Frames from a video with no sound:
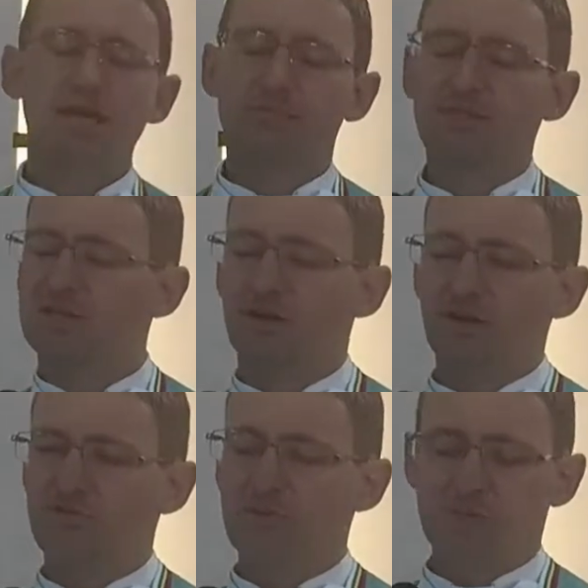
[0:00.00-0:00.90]
he upset a
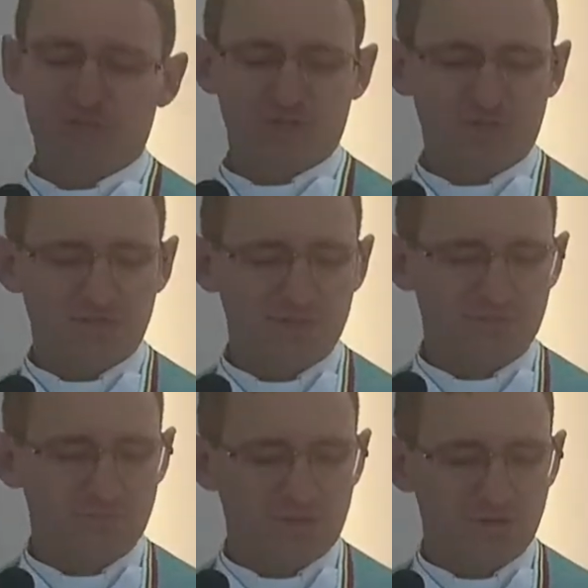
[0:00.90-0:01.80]
lot of people, Jesus,
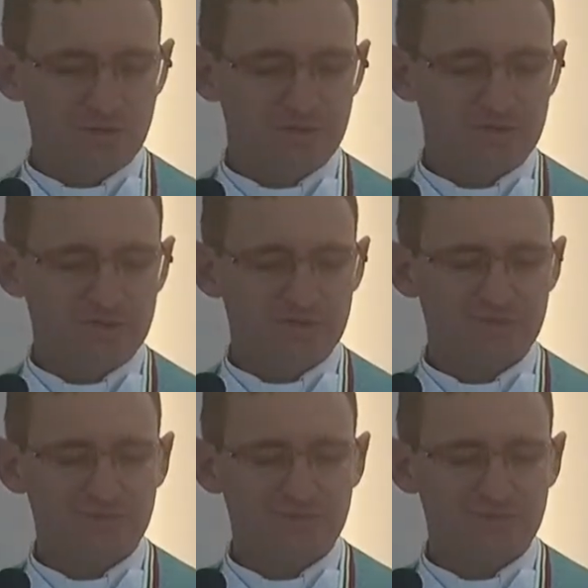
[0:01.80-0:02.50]
because